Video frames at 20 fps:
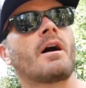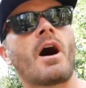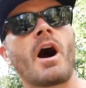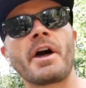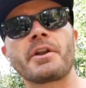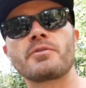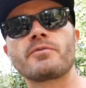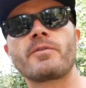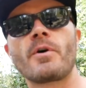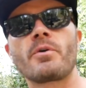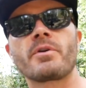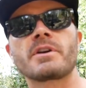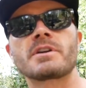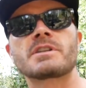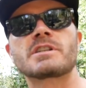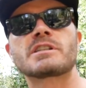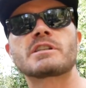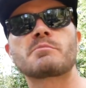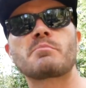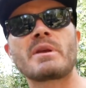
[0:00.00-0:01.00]
autofocus
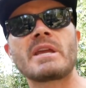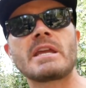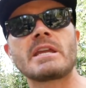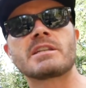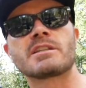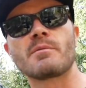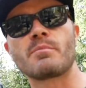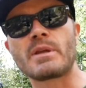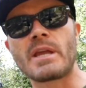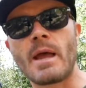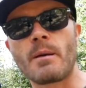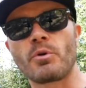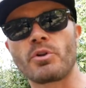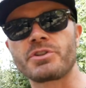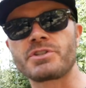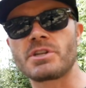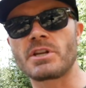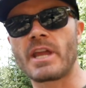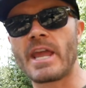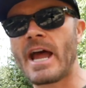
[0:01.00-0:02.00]
speed to be able
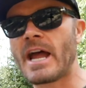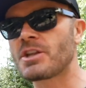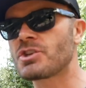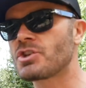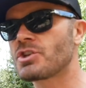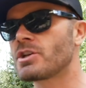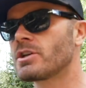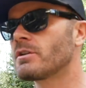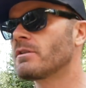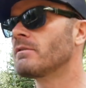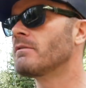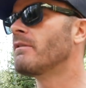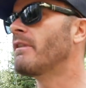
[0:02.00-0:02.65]
to catch